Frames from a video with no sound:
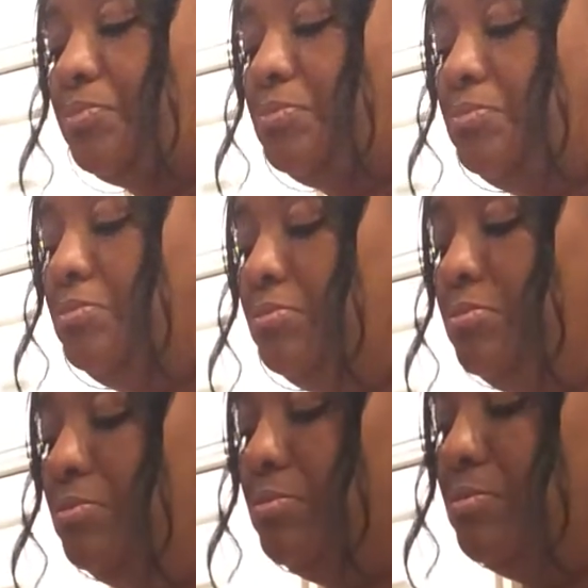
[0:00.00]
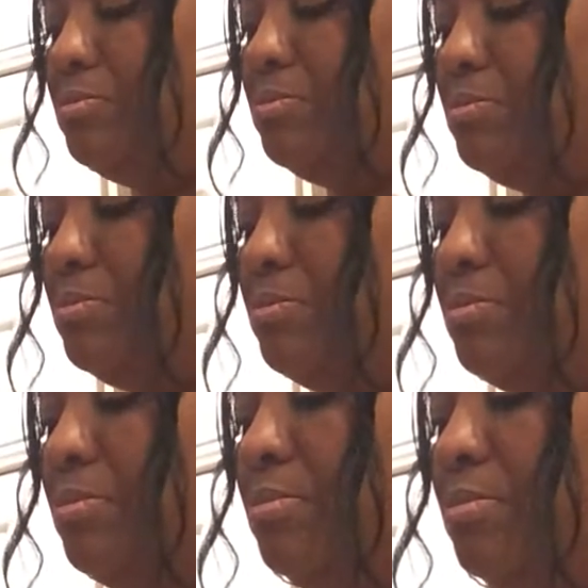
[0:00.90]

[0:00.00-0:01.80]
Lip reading: [no speech]